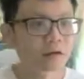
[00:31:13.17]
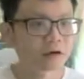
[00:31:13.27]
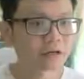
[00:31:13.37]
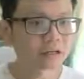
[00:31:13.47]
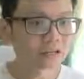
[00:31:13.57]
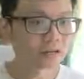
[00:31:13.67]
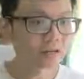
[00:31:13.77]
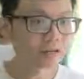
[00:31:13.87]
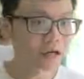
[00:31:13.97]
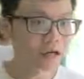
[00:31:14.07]
Okay,
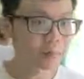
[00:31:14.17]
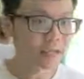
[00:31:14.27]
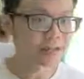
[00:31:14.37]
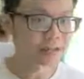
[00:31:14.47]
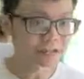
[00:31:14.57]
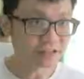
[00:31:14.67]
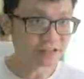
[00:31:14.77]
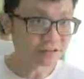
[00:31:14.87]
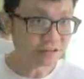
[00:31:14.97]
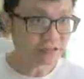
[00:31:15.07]
so um, I teach
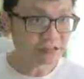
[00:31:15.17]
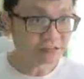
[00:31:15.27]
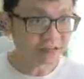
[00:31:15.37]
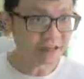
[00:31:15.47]
until here,